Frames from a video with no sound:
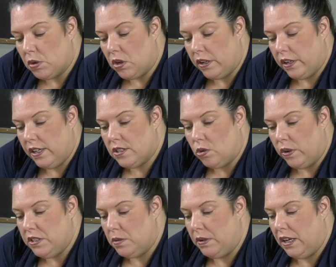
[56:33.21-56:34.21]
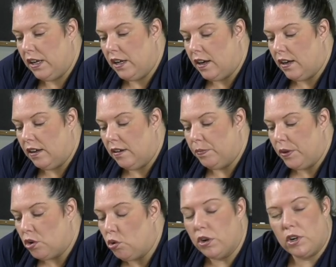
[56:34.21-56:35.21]
It's going to be
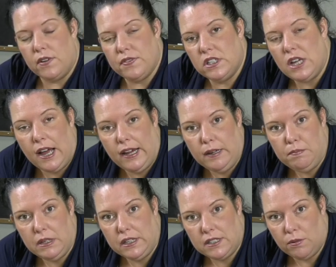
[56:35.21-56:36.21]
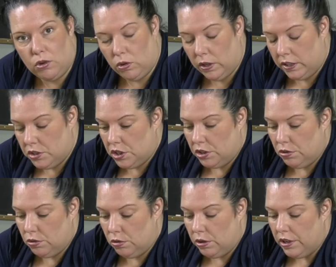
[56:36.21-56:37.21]
a quarter of the time, because I'm going
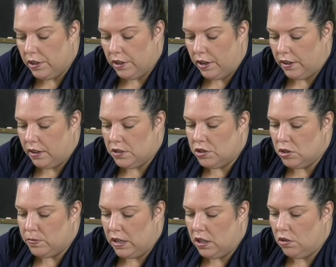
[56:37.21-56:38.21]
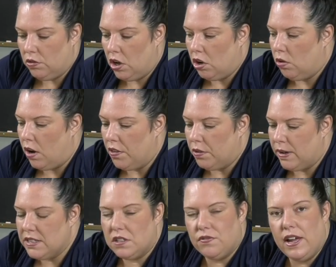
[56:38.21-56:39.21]
to assume that you know all the
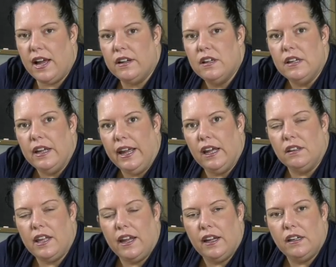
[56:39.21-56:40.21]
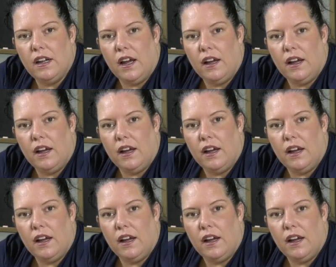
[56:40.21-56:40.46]
rest of that, and then